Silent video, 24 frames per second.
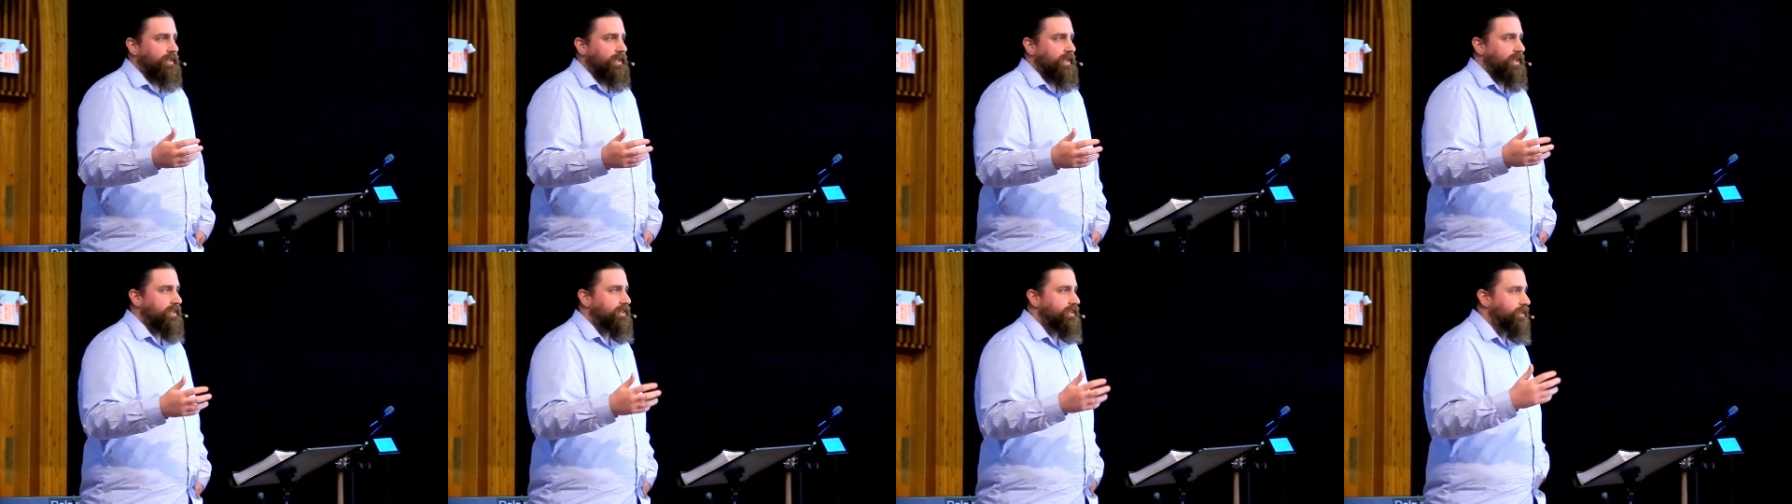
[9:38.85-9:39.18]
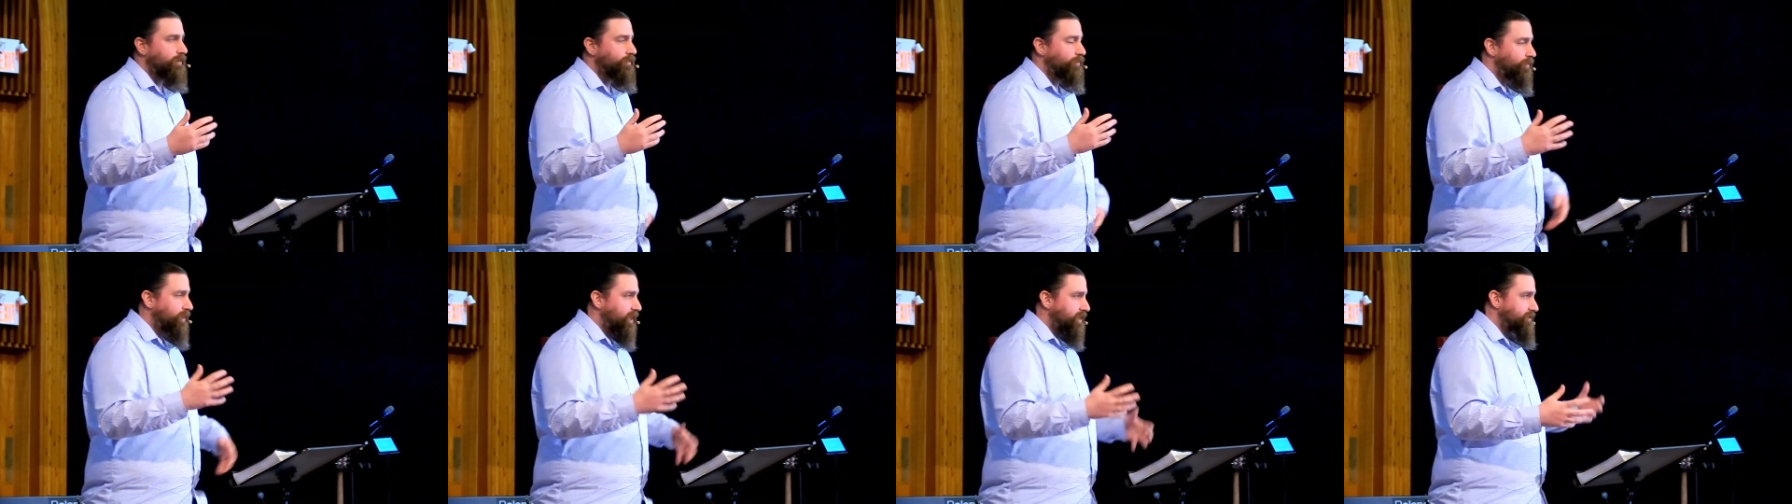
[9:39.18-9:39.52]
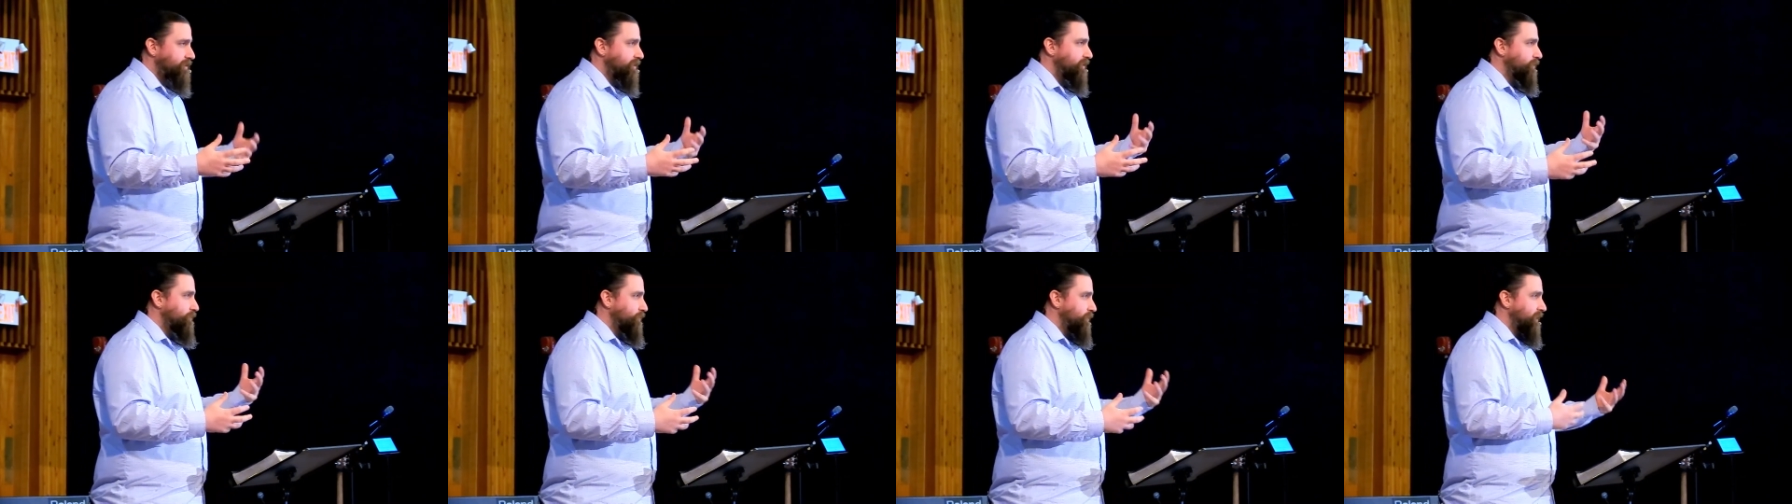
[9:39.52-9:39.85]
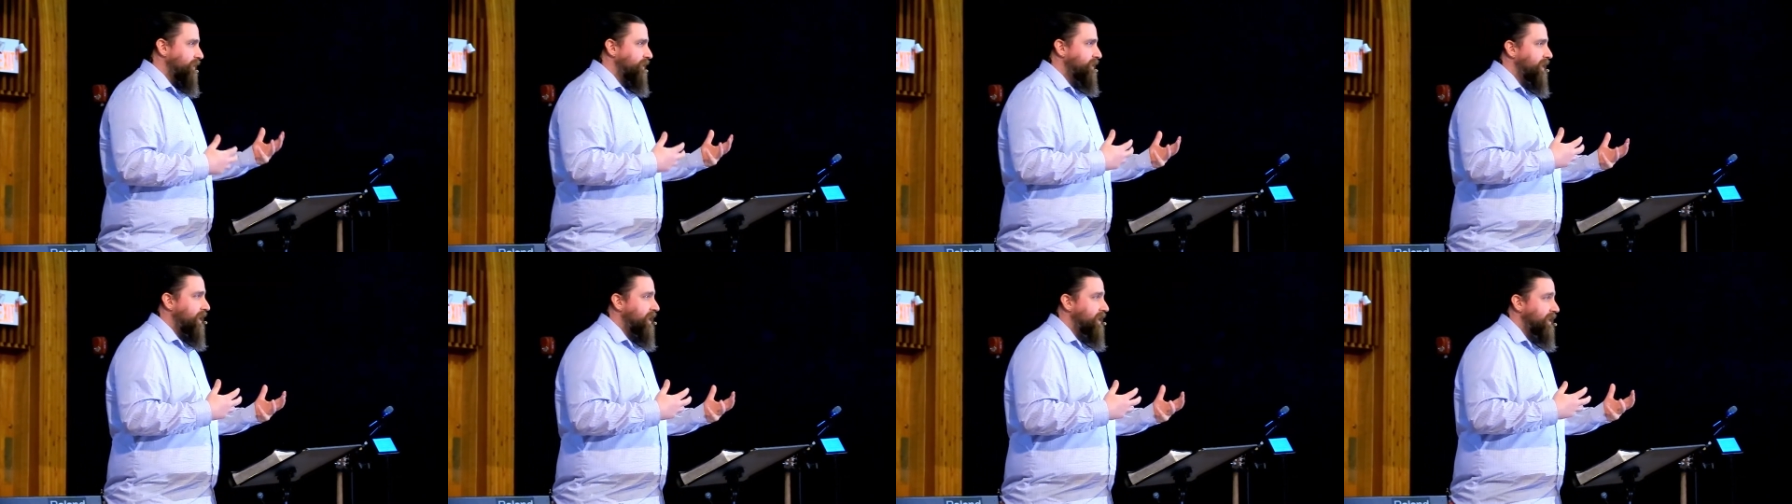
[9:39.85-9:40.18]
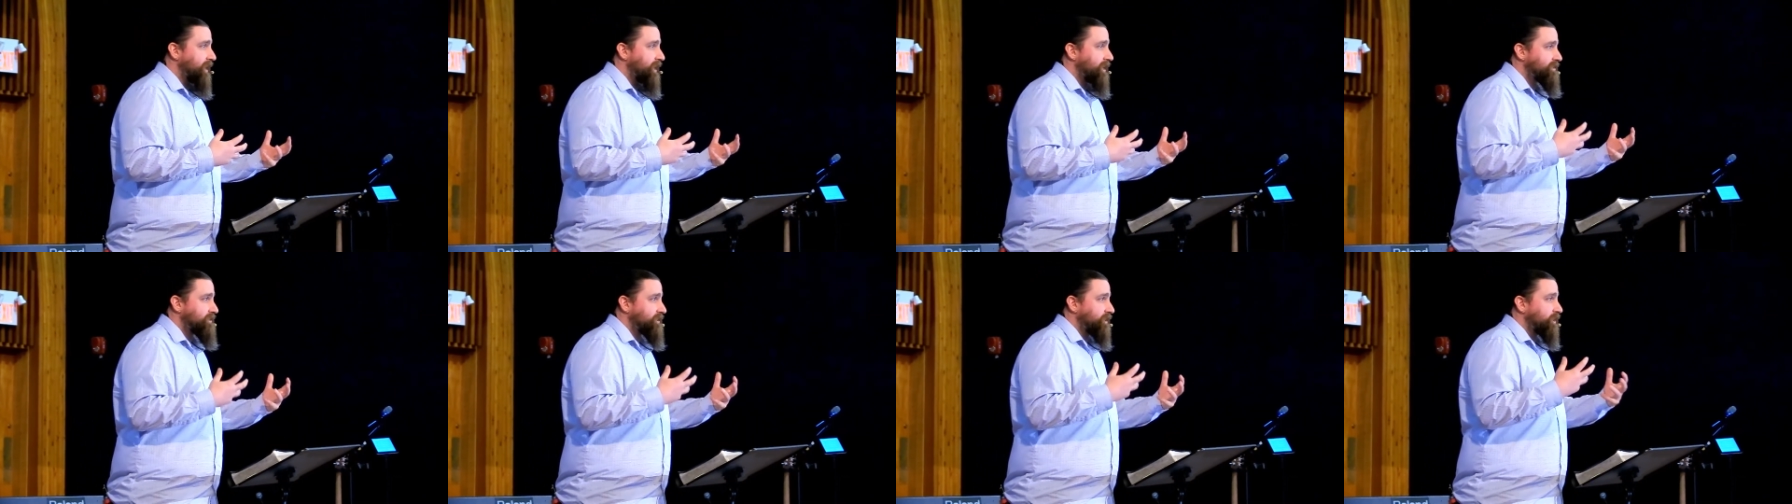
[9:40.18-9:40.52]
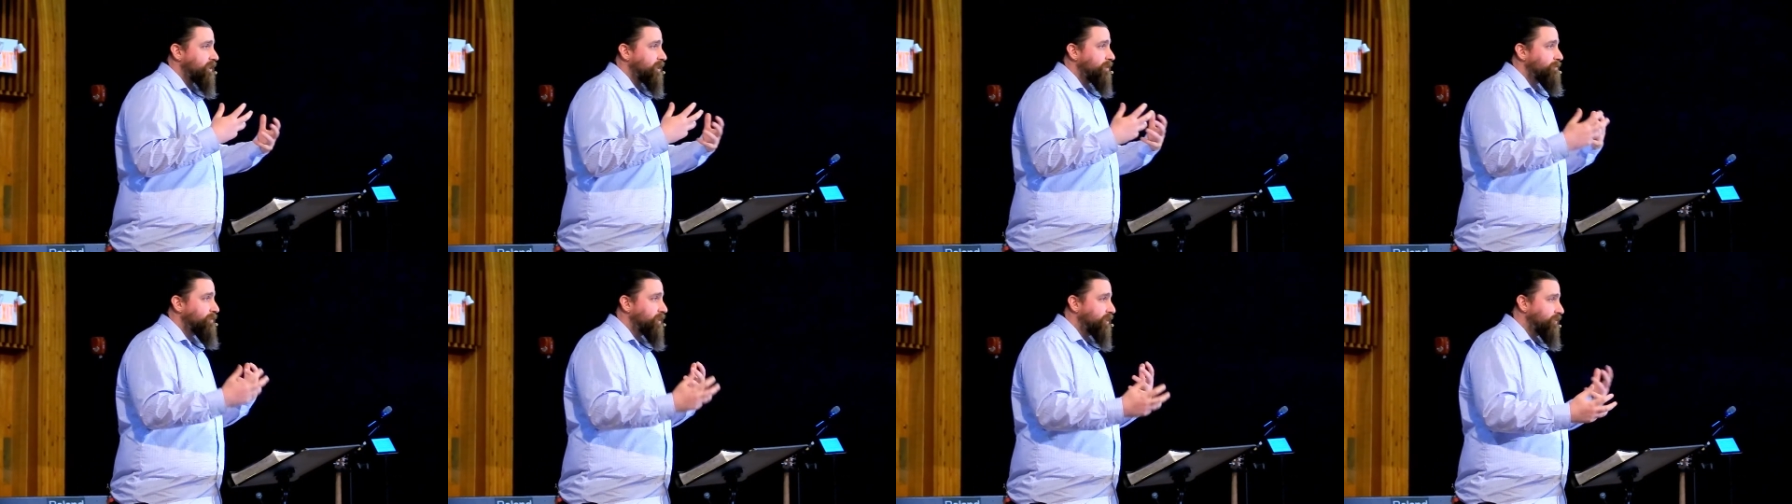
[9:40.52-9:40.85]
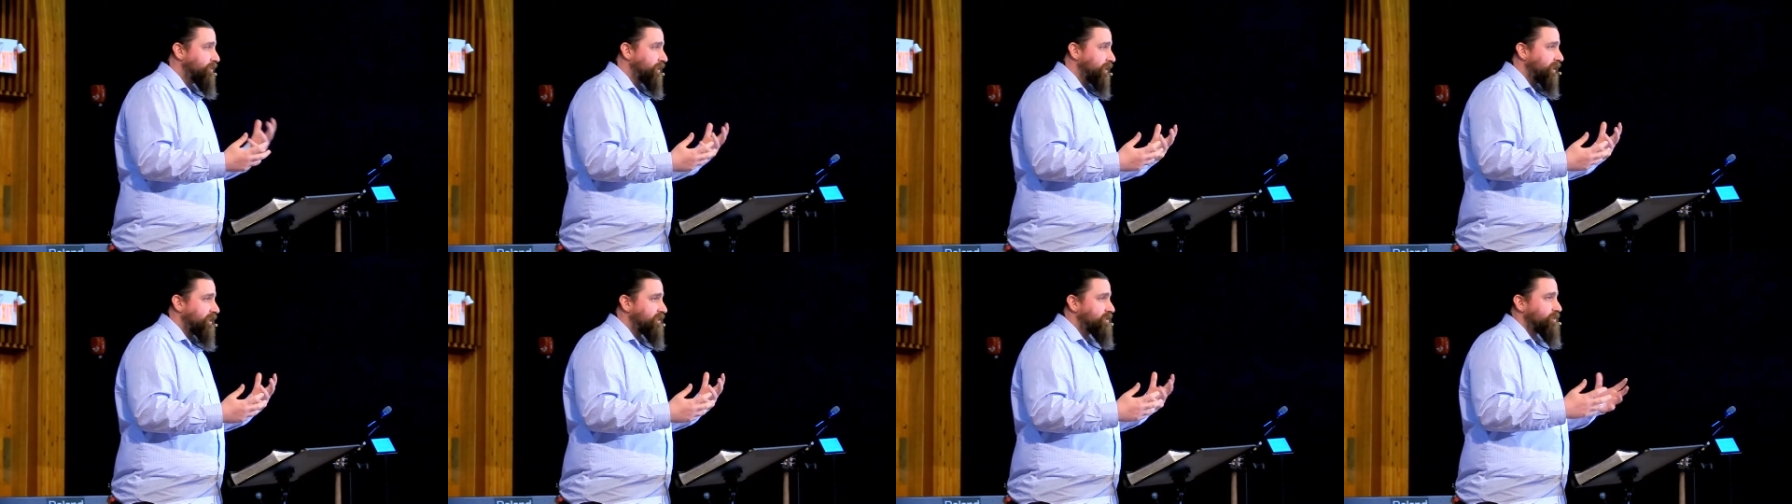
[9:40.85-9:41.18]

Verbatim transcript: And they wrestled with that as a community.